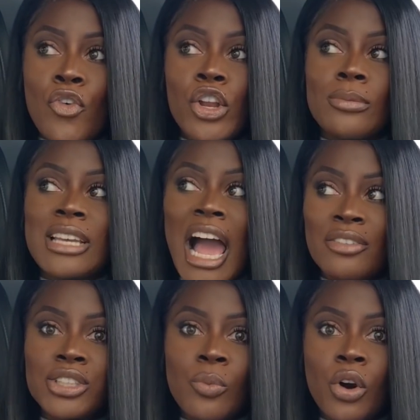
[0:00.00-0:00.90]
for them to
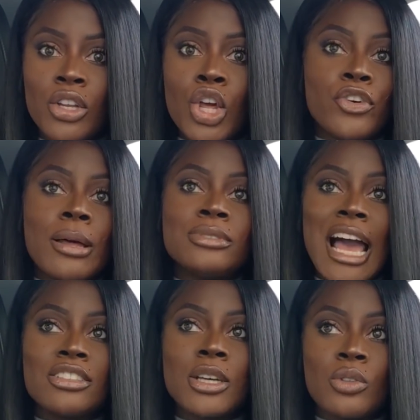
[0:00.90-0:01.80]
have someone,
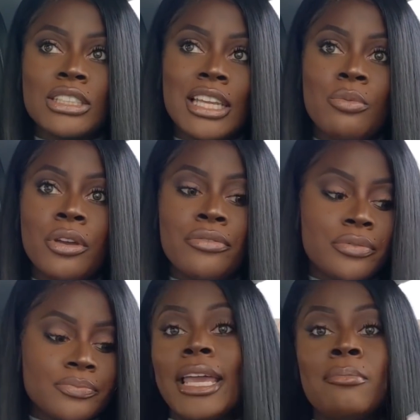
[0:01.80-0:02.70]
to sleep
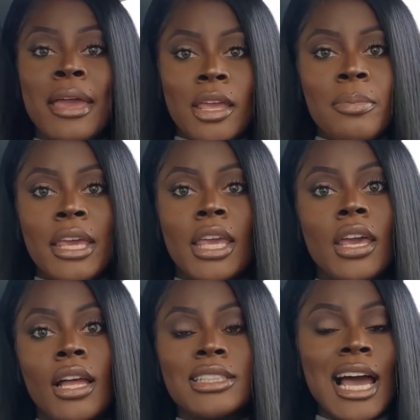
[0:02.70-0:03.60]
with. But he may
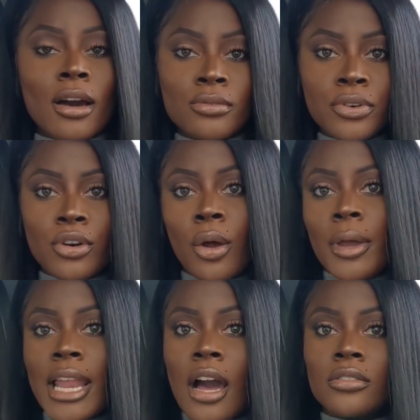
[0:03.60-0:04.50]
be down for
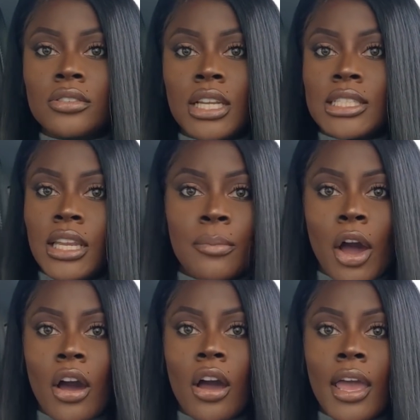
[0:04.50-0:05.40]
going out to the
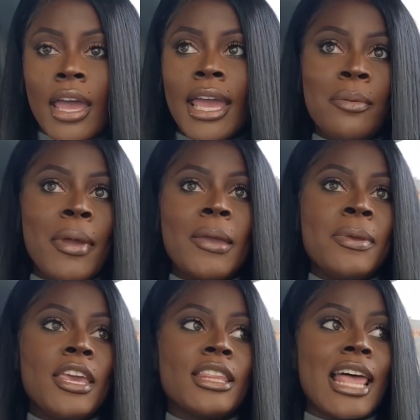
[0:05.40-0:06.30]
cinema. He may
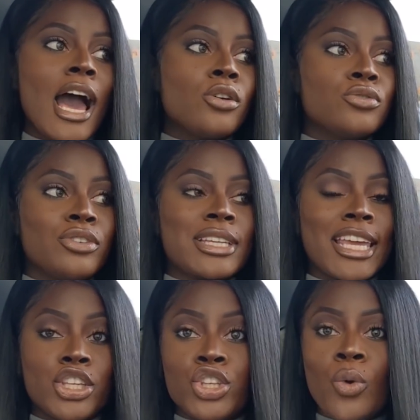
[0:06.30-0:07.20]
be down for
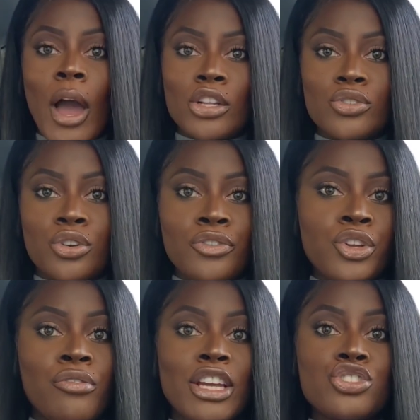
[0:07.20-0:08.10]
taking you out to a
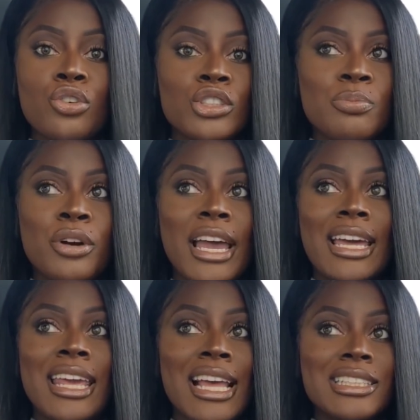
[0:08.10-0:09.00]
few restaurants, but
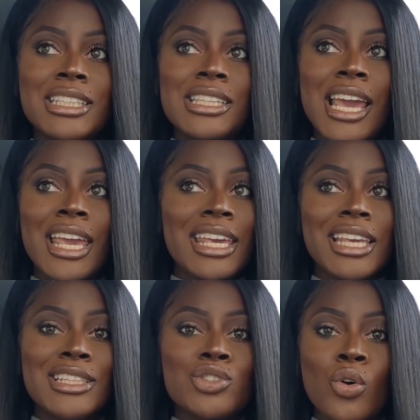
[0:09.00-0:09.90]
at the end of the day,
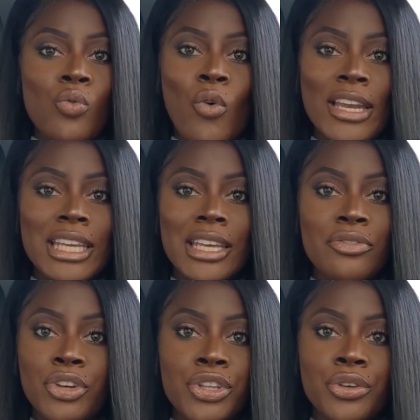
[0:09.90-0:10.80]
he's not ready
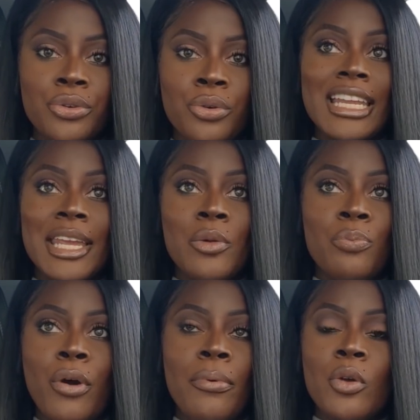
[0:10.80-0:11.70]
for you and he
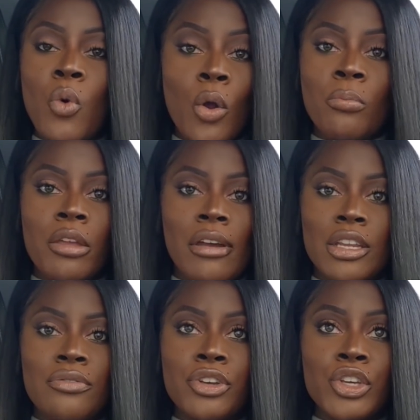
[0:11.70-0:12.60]
probably won't be
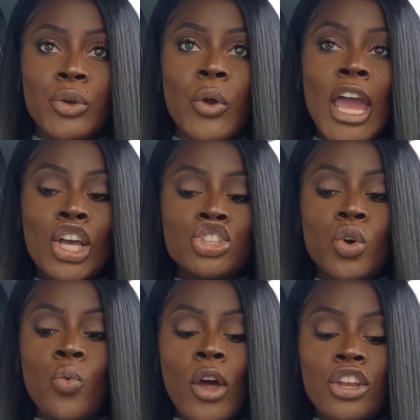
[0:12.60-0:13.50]
ready for you.
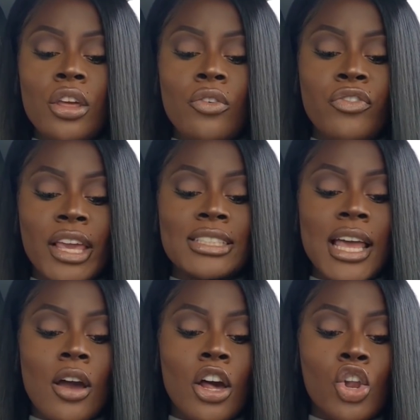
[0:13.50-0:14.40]
So one of the things
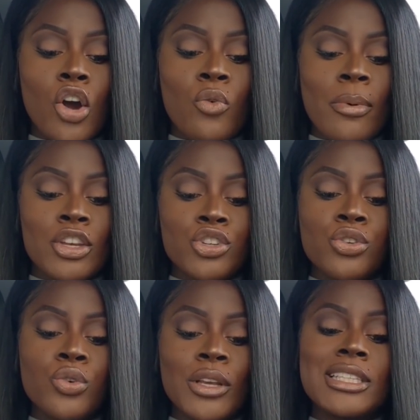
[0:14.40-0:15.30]
that a lot of women
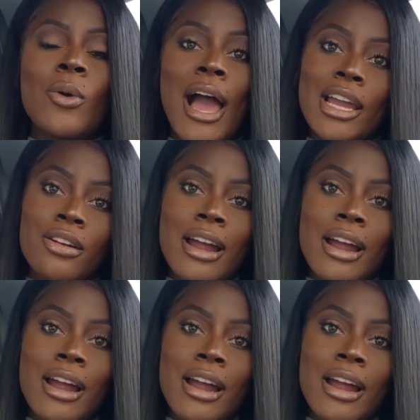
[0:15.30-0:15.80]
do is they'll hang